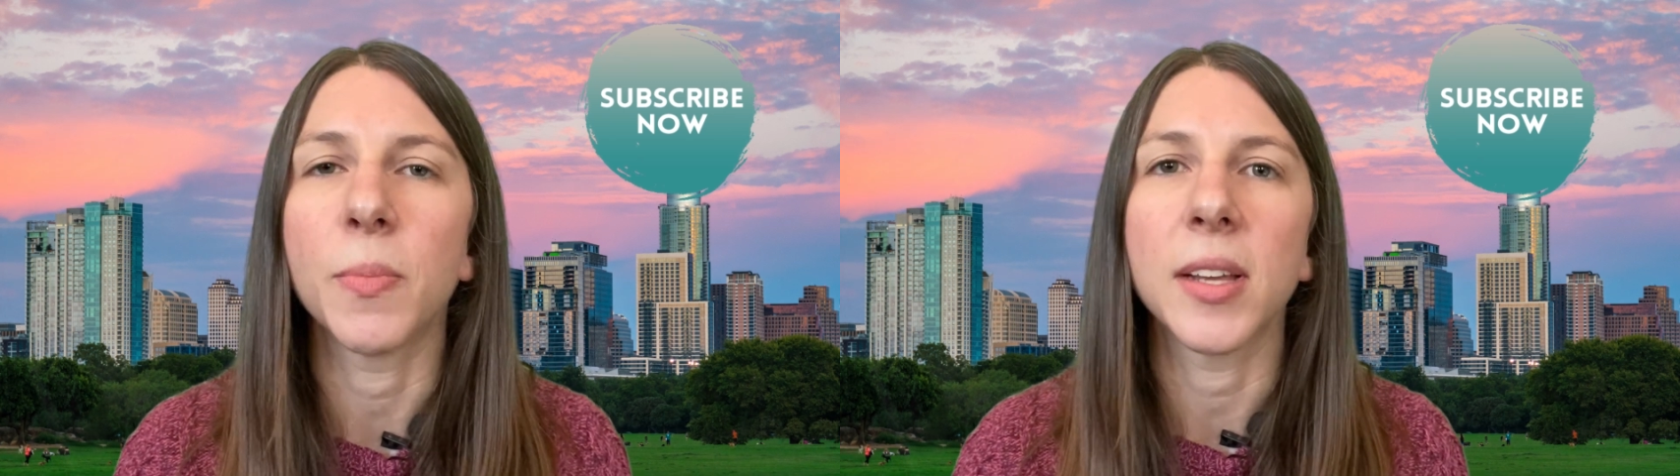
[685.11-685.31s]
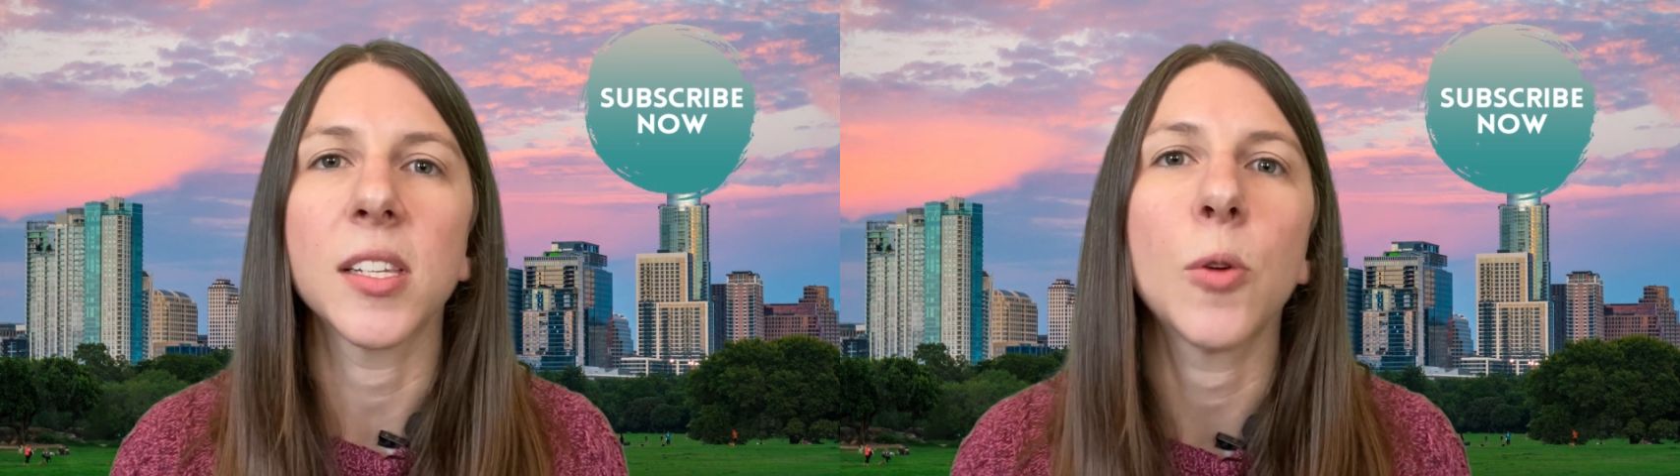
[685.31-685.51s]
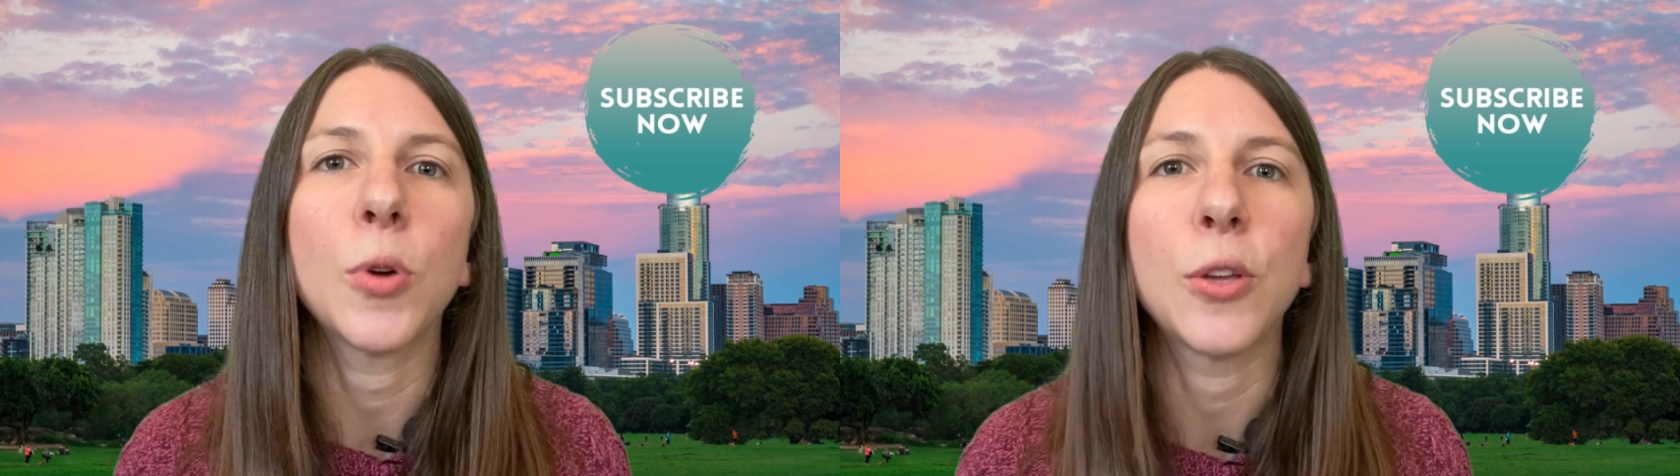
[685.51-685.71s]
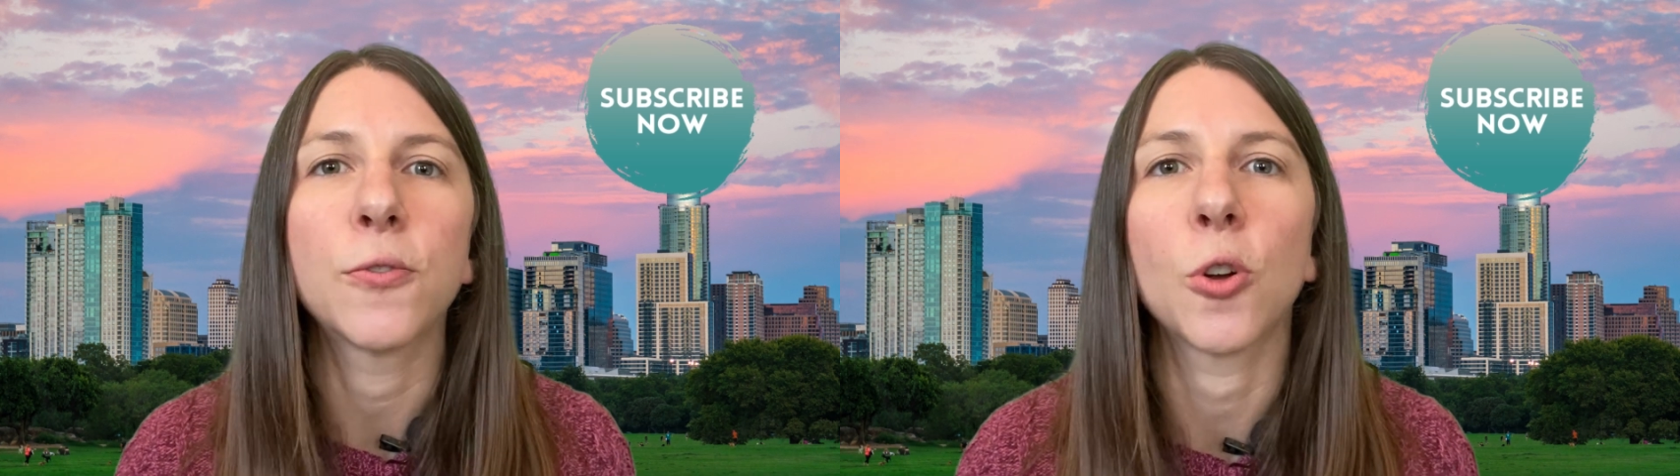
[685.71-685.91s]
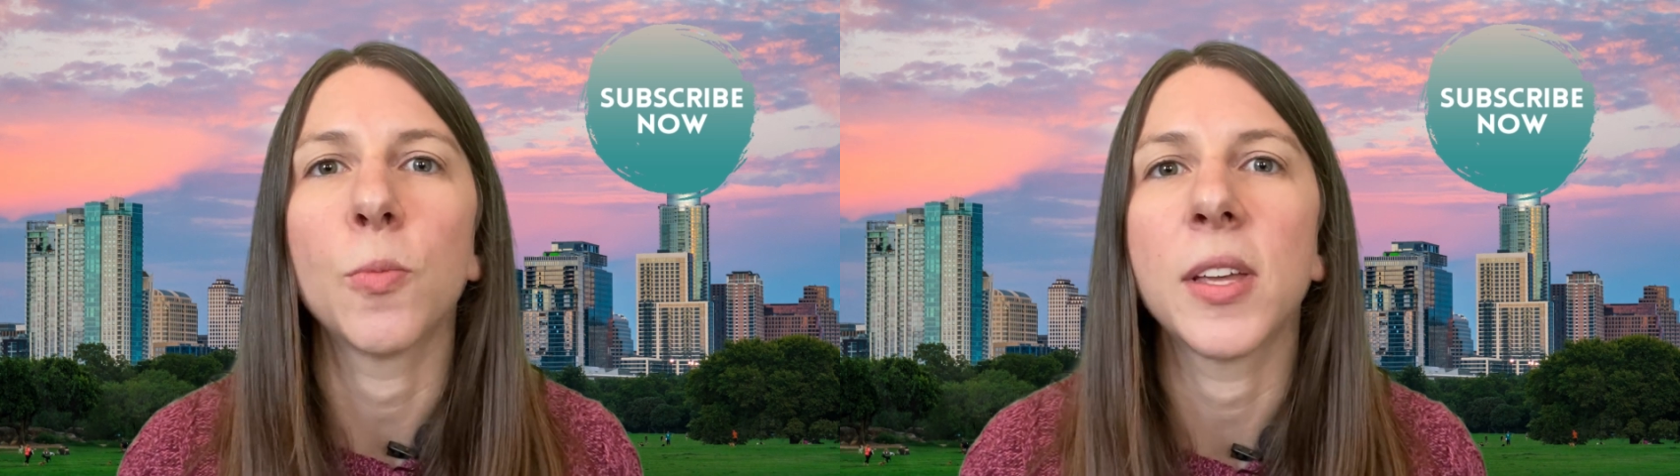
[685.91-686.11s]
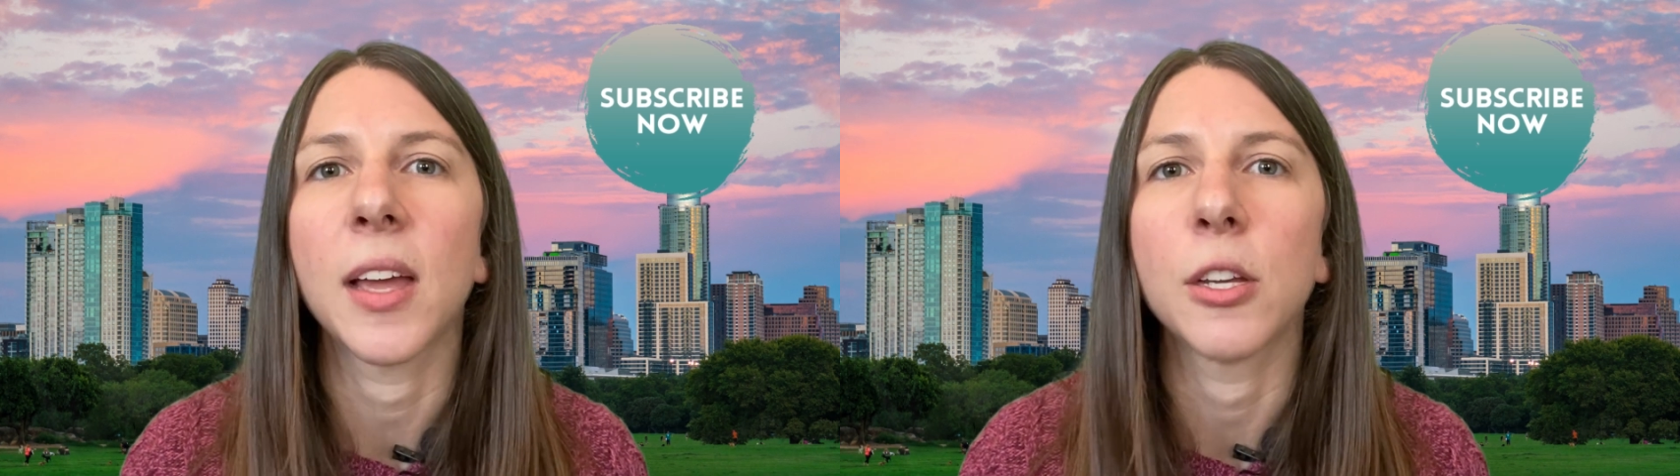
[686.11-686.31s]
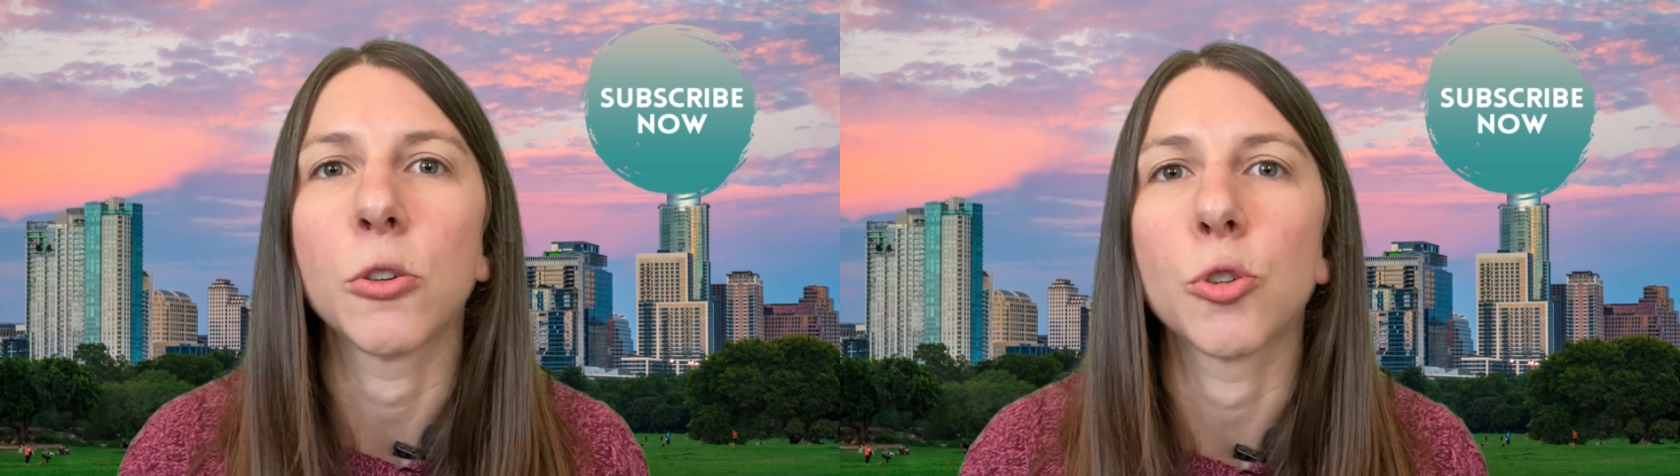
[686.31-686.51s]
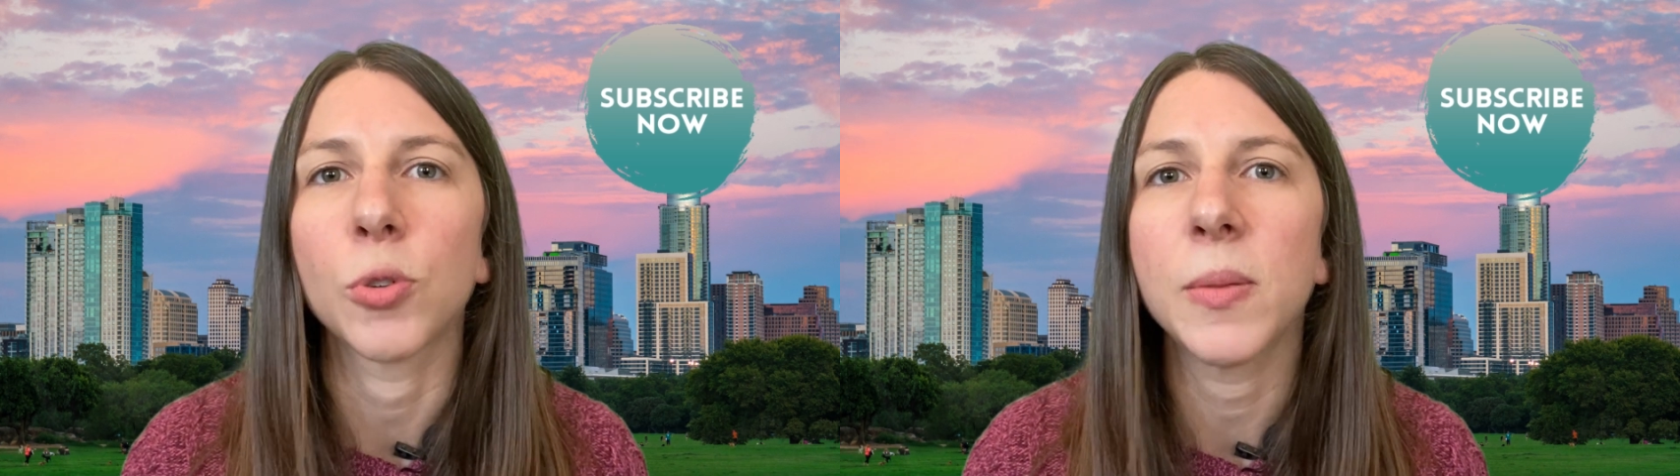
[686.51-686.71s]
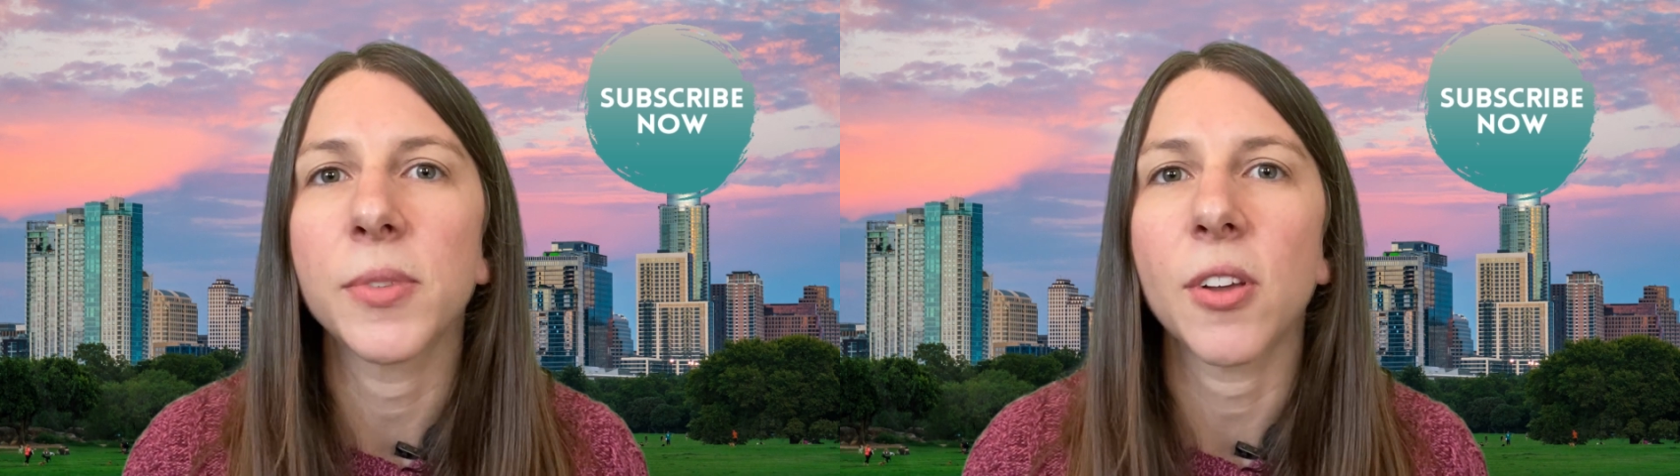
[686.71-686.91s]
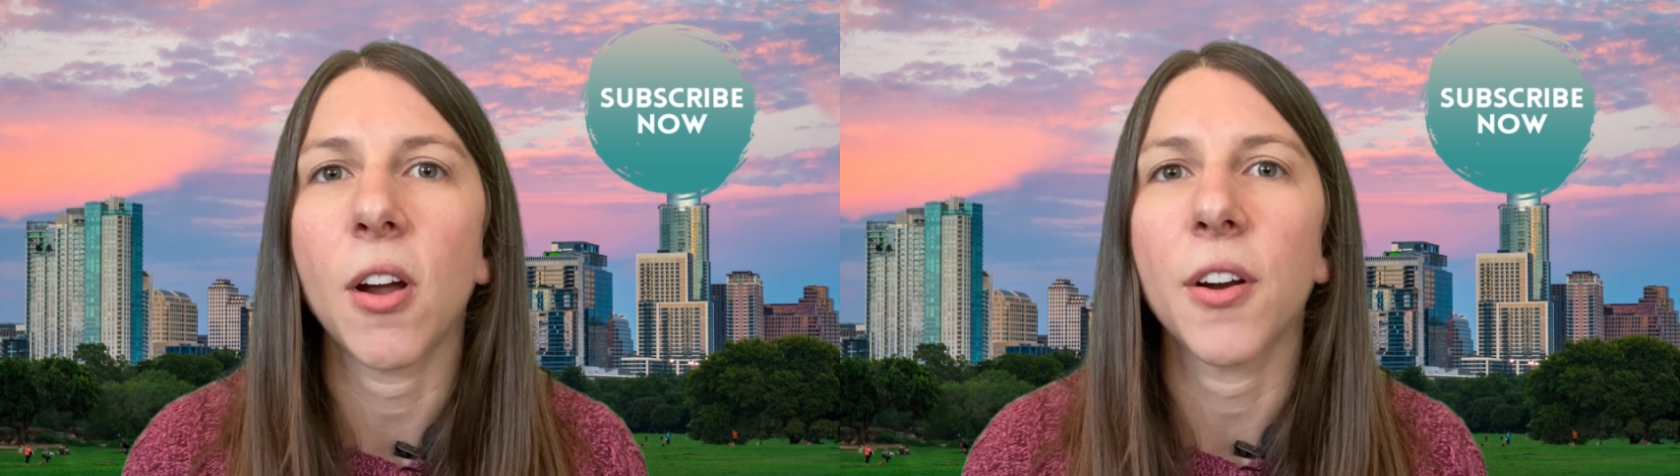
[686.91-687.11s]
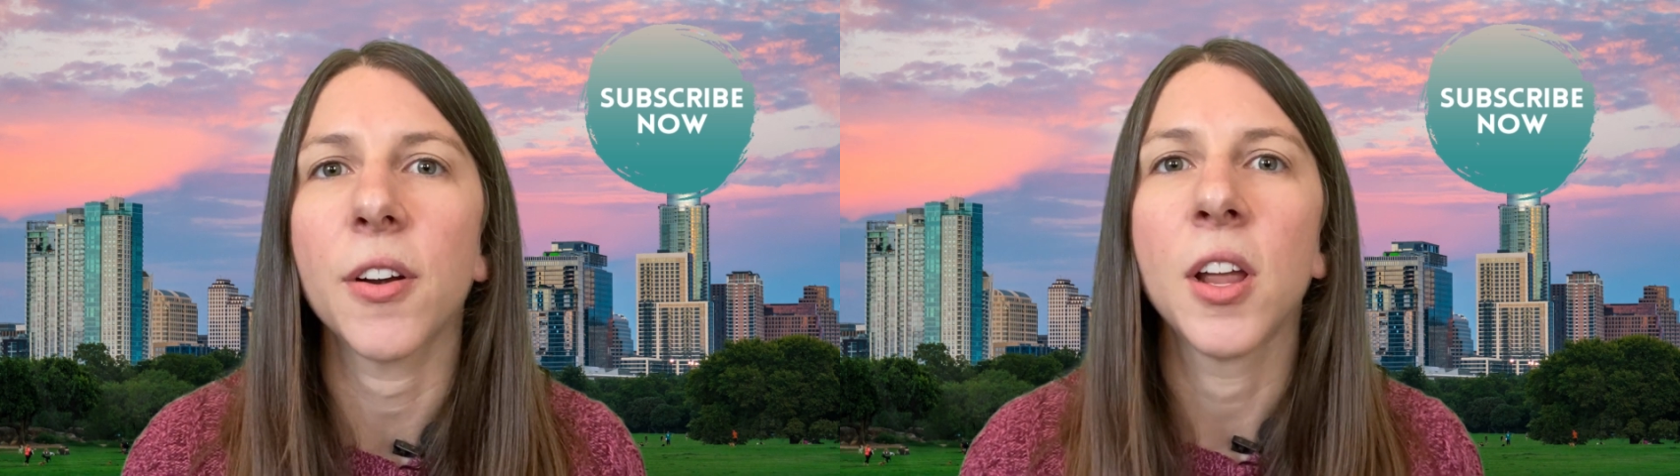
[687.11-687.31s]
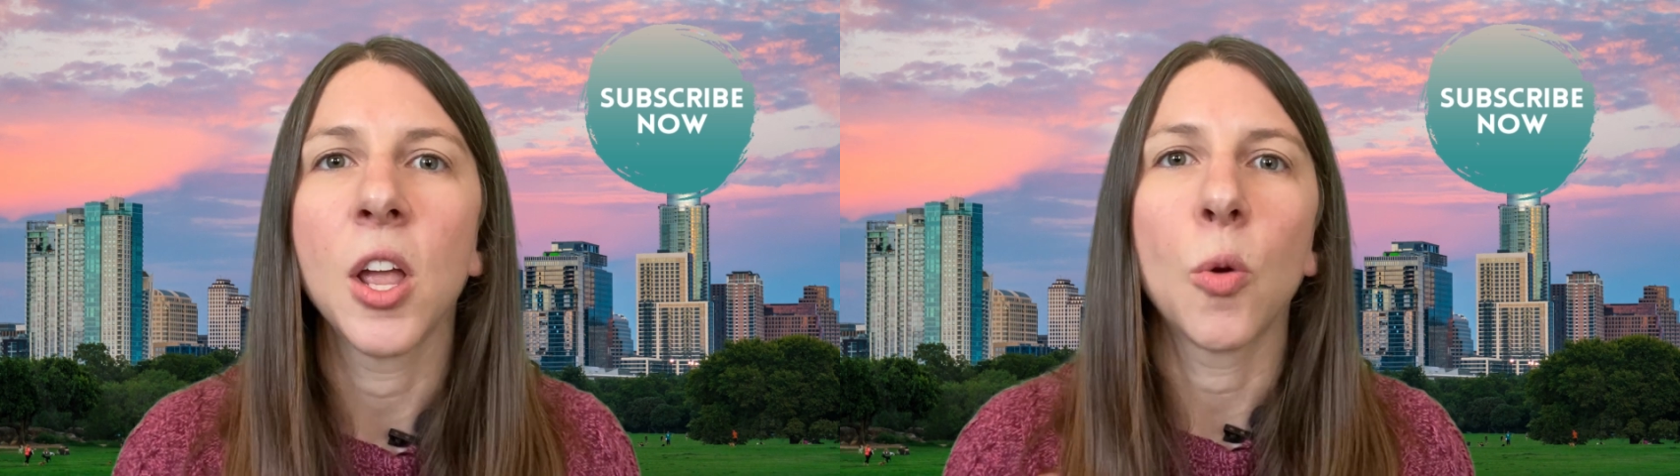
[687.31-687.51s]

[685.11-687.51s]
based on what you've told me that your dreams are,